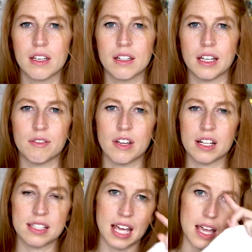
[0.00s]
like
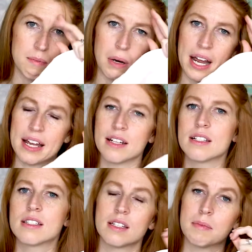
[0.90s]
Fiance and
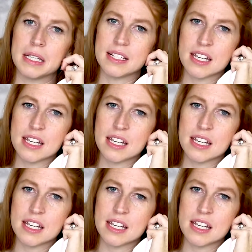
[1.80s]
brides to be